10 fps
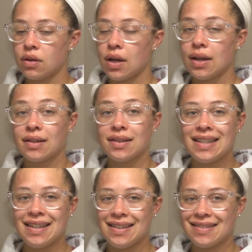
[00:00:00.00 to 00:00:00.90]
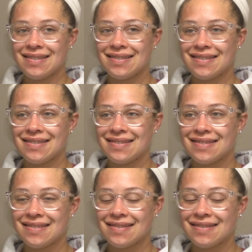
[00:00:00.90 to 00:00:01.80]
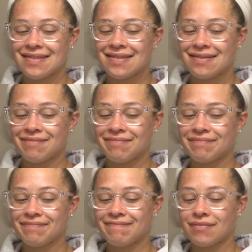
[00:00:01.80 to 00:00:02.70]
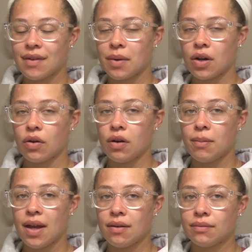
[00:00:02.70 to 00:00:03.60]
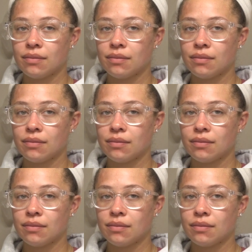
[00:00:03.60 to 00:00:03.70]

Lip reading: and clean, I'm gonna go to bed.